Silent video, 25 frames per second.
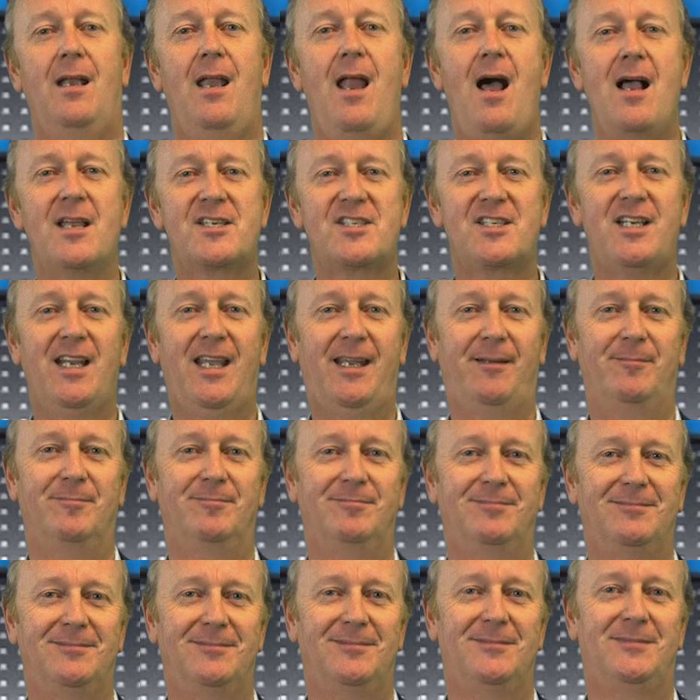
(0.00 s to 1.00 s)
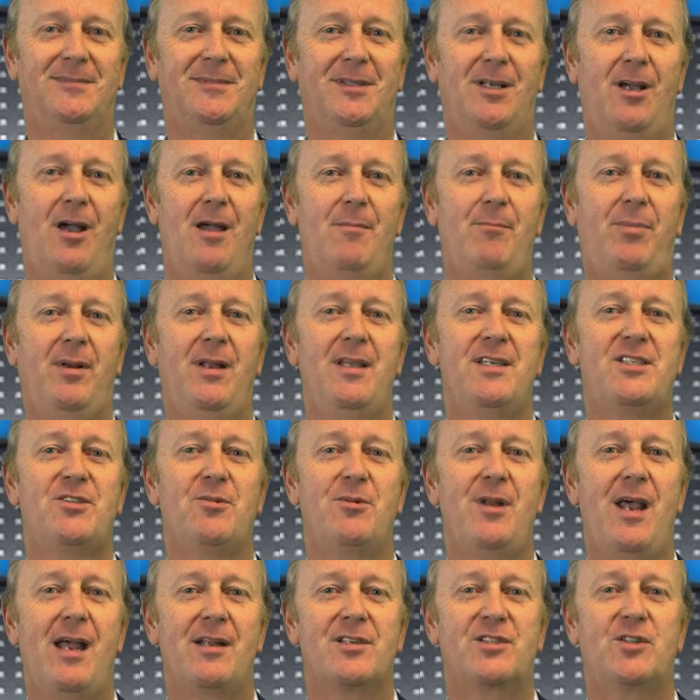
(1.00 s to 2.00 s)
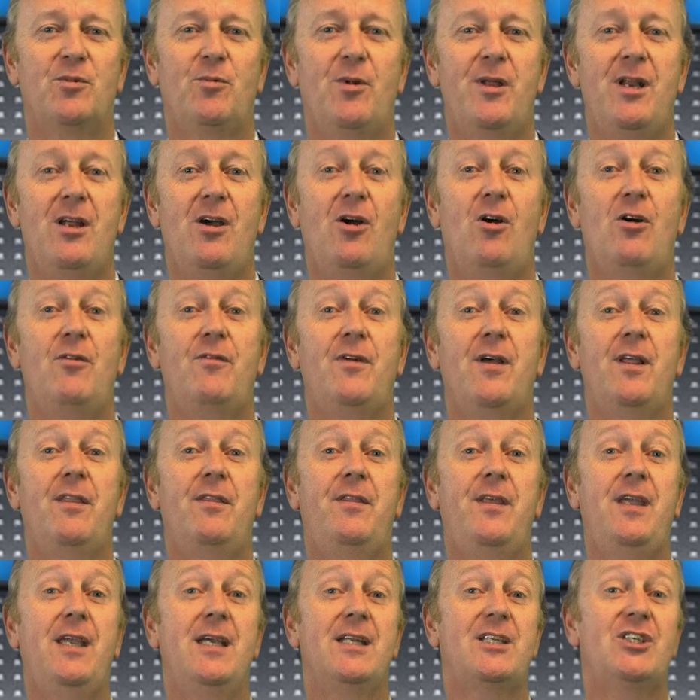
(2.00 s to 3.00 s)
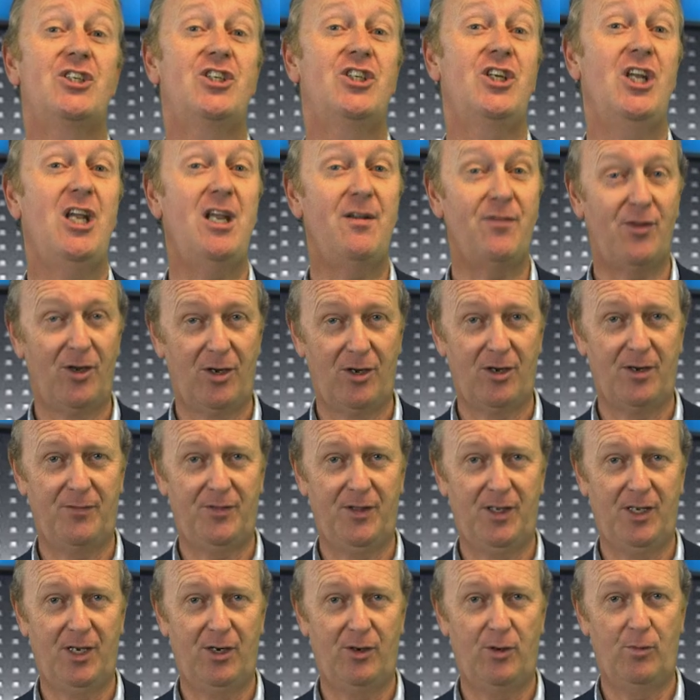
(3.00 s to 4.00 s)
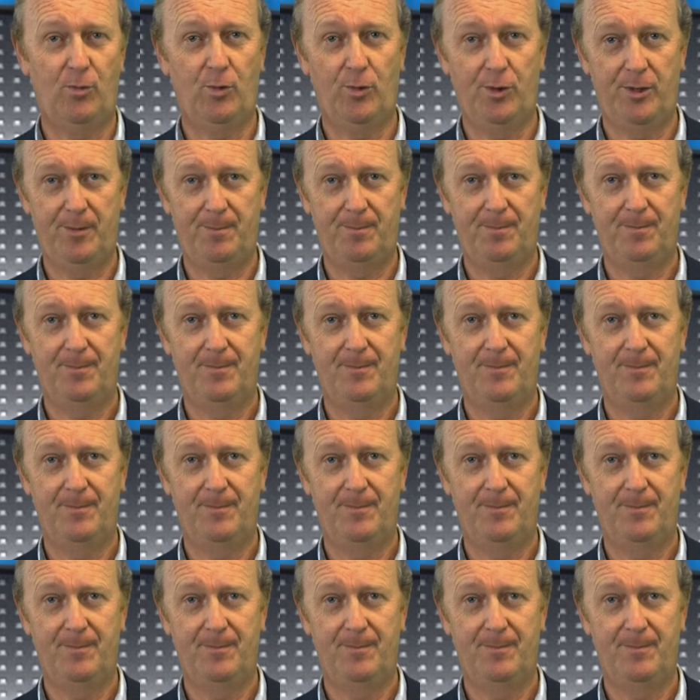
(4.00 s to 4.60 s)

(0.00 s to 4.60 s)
Lastly, I'm pleased to announce the winner of the Achiever of the Year Award.